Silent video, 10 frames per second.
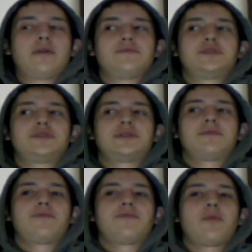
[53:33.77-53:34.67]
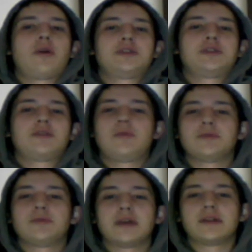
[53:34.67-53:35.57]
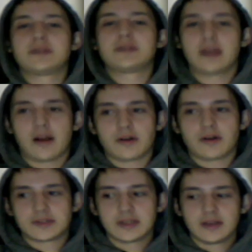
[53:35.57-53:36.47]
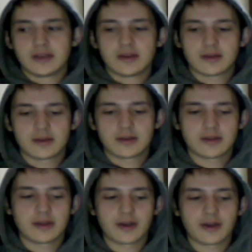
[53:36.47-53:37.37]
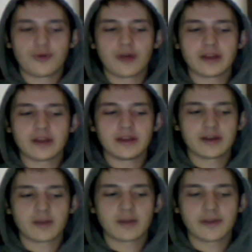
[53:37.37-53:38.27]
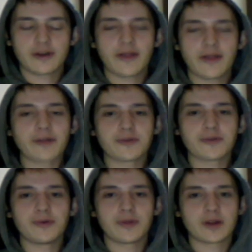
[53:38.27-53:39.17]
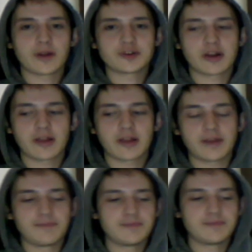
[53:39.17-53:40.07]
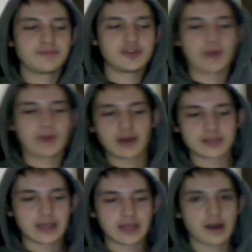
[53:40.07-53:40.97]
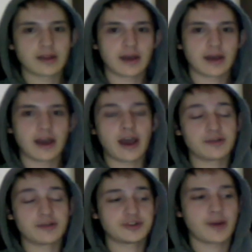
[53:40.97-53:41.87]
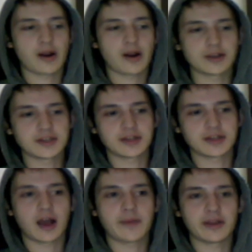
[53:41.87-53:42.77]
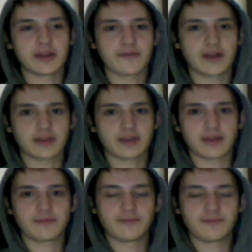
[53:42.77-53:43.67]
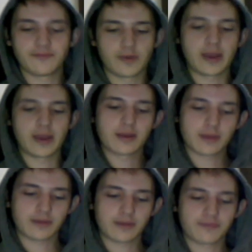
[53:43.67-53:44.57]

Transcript: just from watching other people's edits. Like, I'll see a cool idea and I'll be like, oh, that looked cool, and then I'll try to, like, do my own take on it. I always try my hardest not to copy an effect, like, verbatim, like,